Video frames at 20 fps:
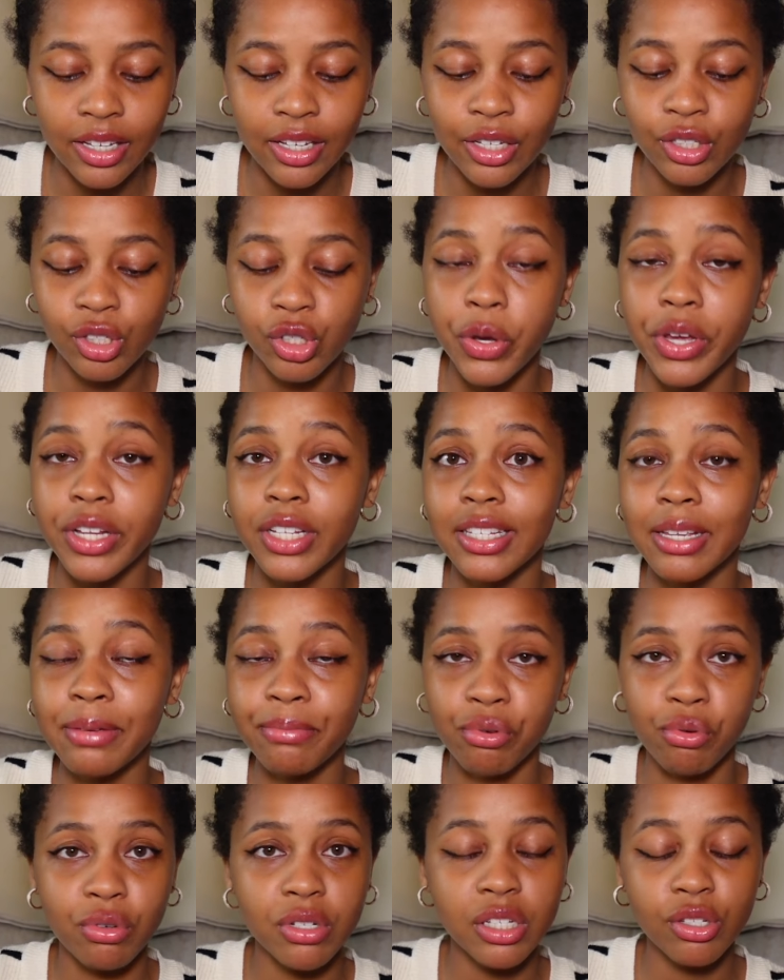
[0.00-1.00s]
So it's
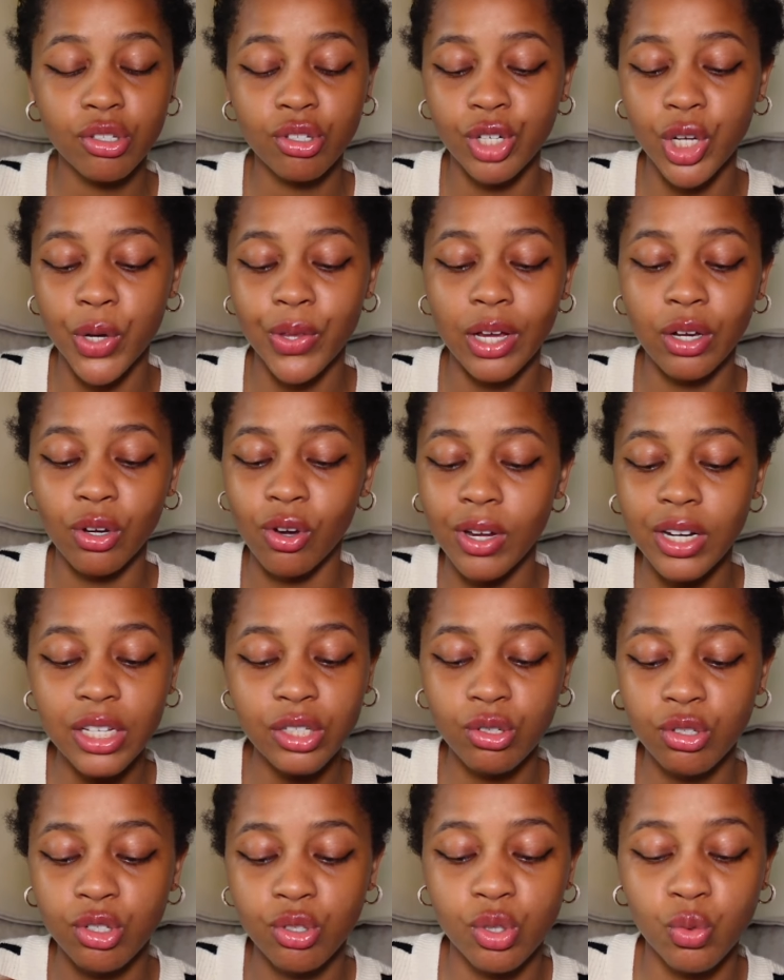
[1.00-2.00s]
important to know that God is
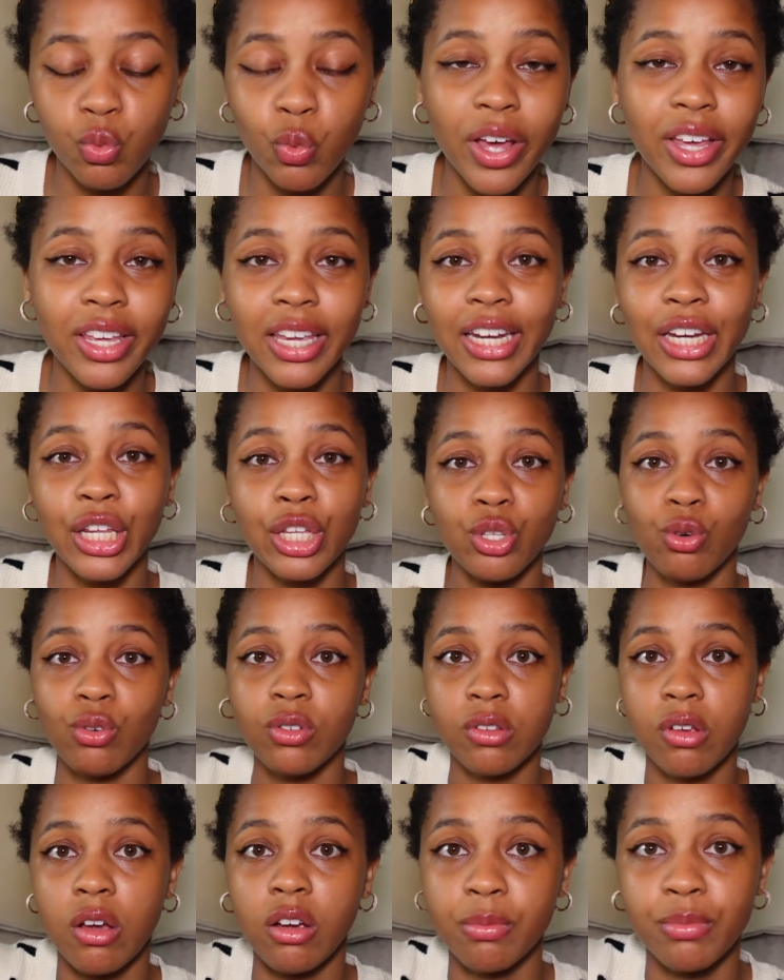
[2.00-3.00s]
not just working in your
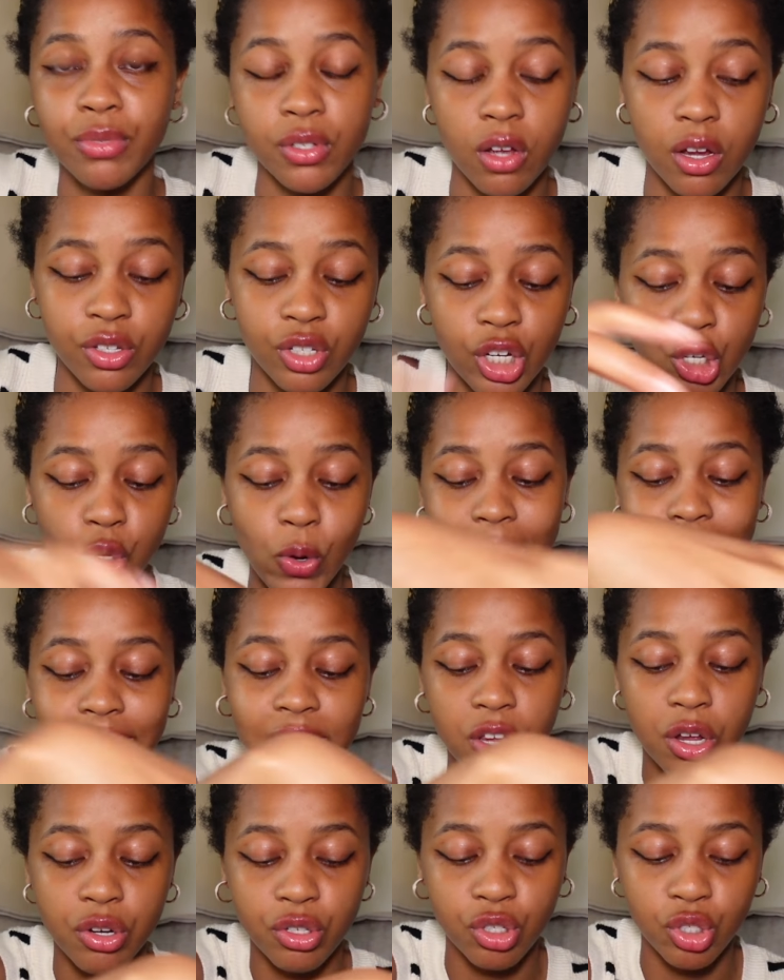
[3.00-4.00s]
circumstance, in your
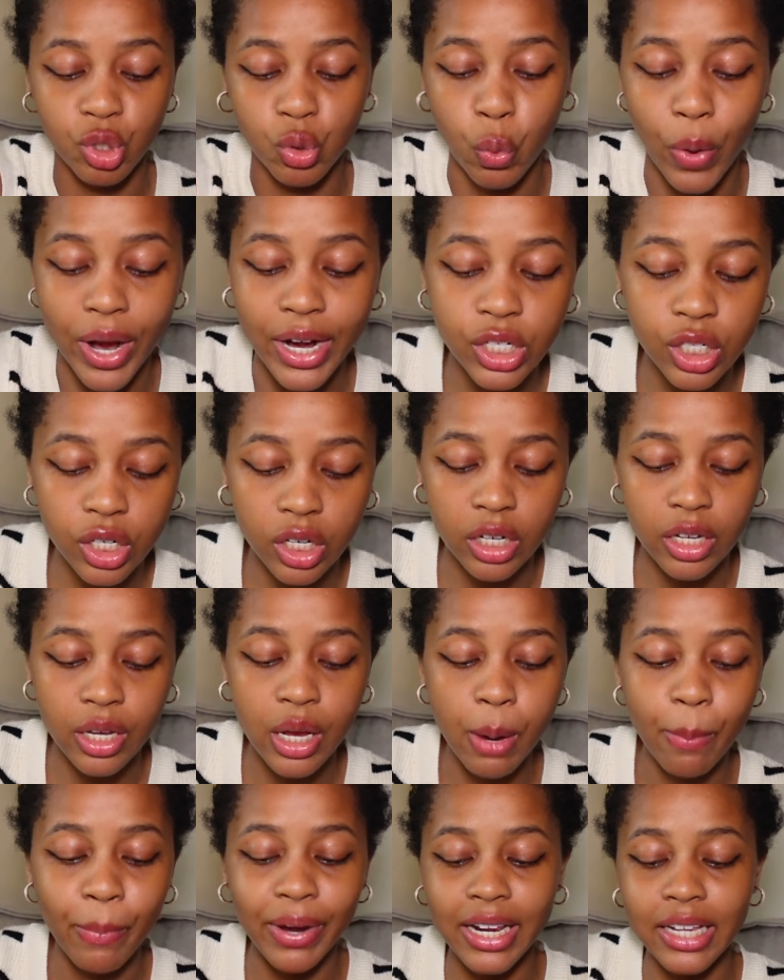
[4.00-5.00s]
external situation,
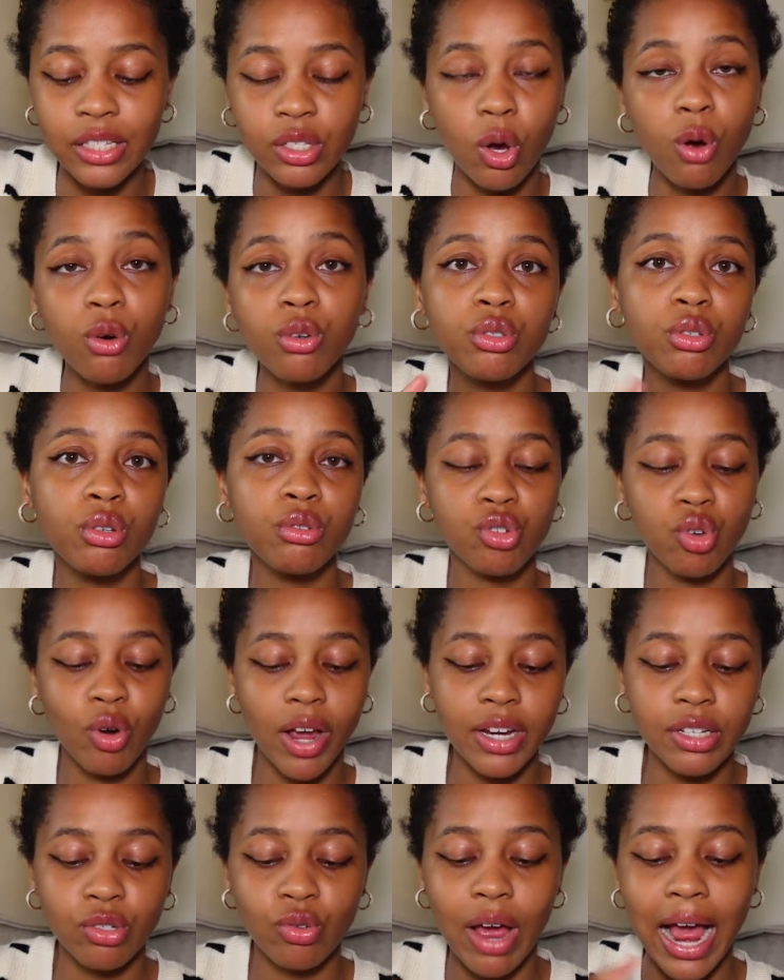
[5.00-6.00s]
but He's also
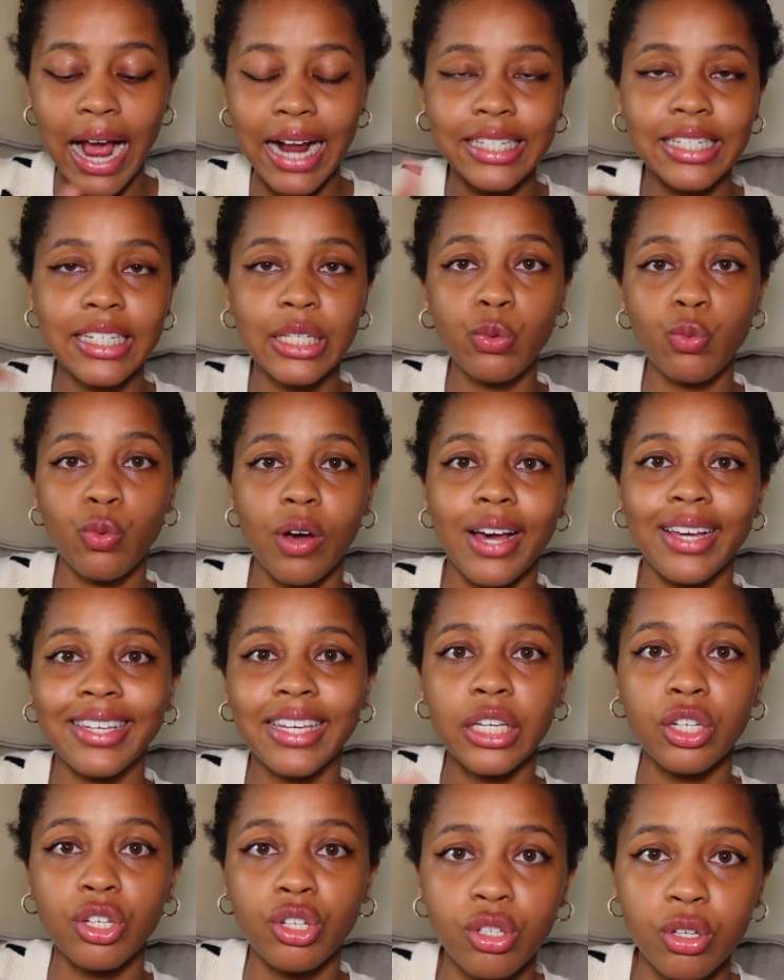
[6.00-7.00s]
trying to actually work
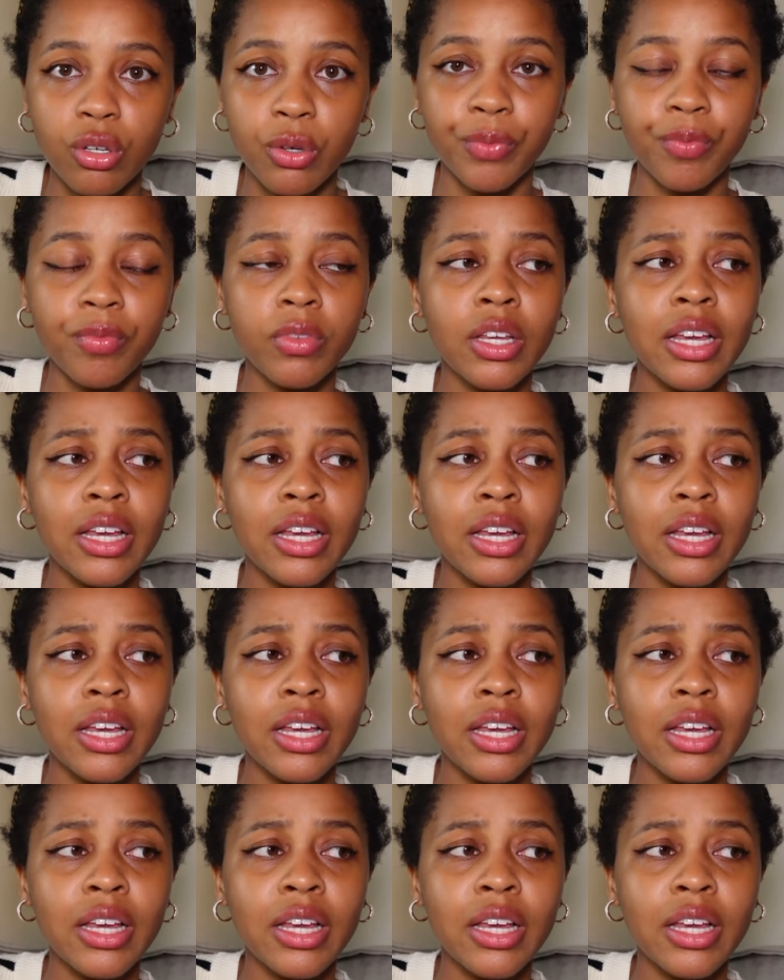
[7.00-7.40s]
in you.